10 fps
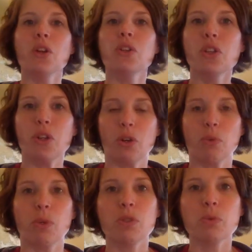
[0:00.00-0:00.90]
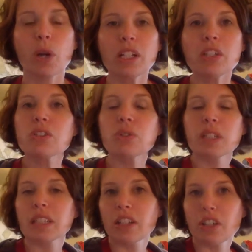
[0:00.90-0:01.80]
No, what you want to do
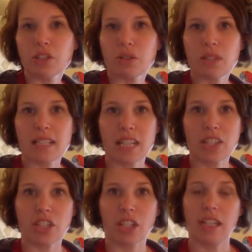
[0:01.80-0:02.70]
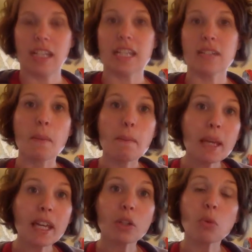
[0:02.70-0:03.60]
in characterization is
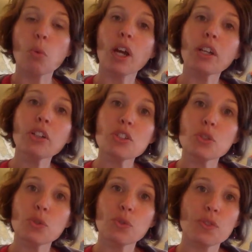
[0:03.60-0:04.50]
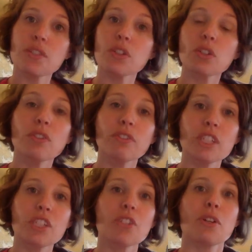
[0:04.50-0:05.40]
pick one or two physical
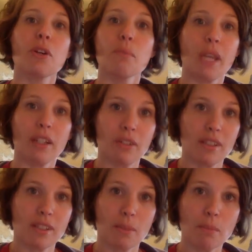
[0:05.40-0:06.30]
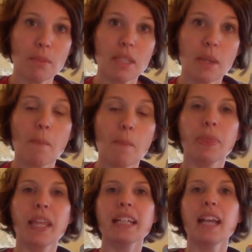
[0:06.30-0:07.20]
features or mannerisms
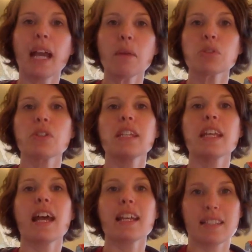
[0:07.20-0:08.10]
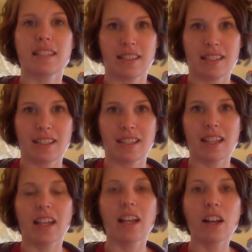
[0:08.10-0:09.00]
that capture the essence
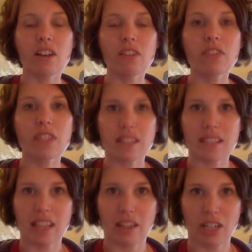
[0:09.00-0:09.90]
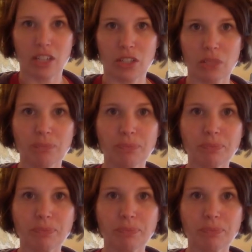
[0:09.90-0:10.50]
of this character.